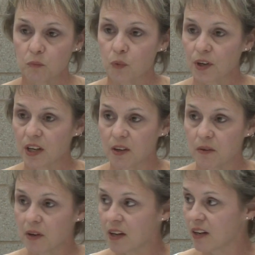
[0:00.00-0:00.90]

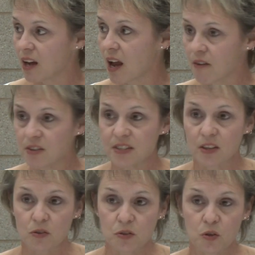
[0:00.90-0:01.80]
working in every
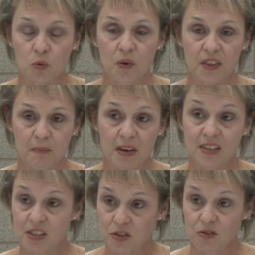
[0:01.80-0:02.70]
single school within my
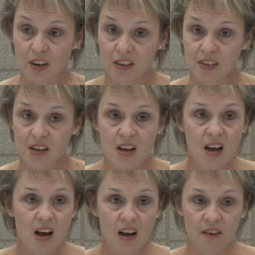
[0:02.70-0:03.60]
district.
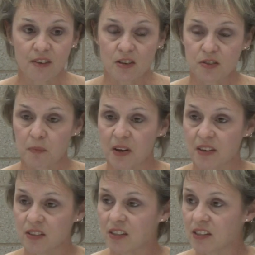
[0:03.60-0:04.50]
I have also
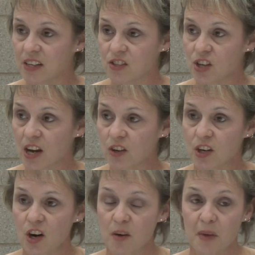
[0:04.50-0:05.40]
did
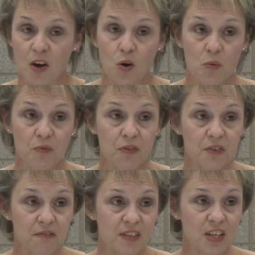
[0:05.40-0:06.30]
childcare out of my home for
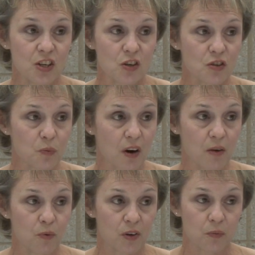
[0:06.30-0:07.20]
15 years where
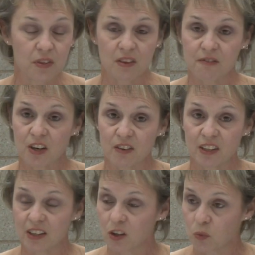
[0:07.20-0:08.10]
I worked with the
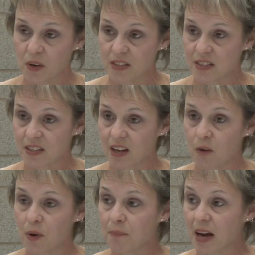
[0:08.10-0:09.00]
very little ones.
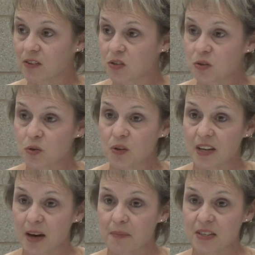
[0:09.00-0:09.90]
I went back to school
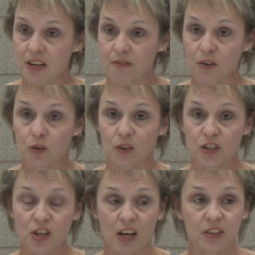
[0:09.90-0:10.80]
and got myself an early
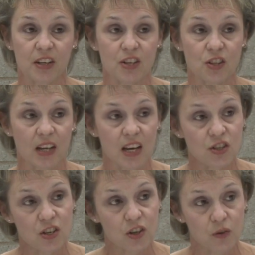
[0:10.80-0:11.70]
childhood
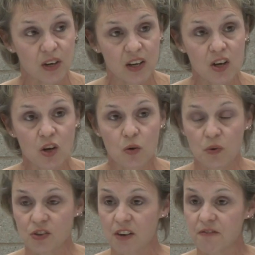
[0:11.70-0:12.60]
education degree,
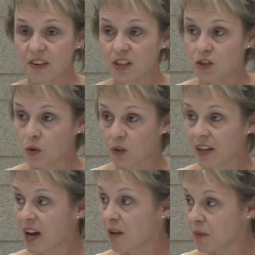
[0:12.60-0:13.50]
which I funded
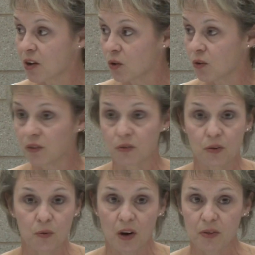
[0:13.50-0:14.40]
totally on my own
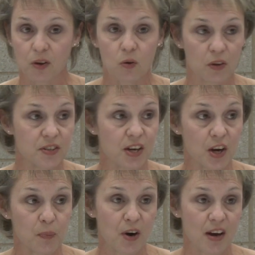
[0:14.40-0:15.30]
throughout the whole
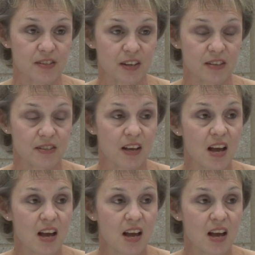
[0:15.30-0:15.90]
entire process.